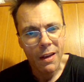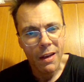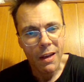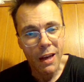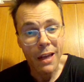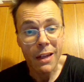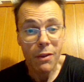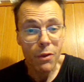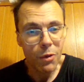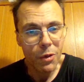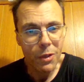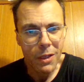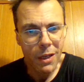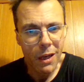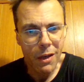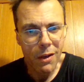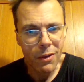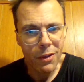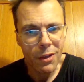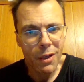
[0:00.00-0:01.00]
and to sell
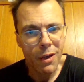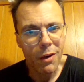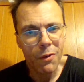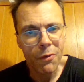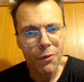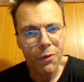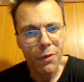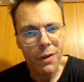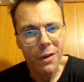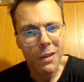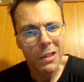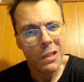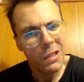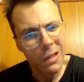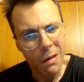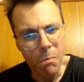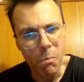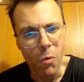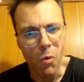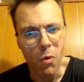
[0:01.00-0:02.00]
yourself
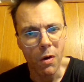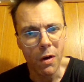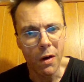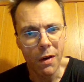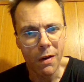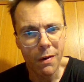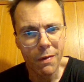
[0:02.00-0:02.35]
some more.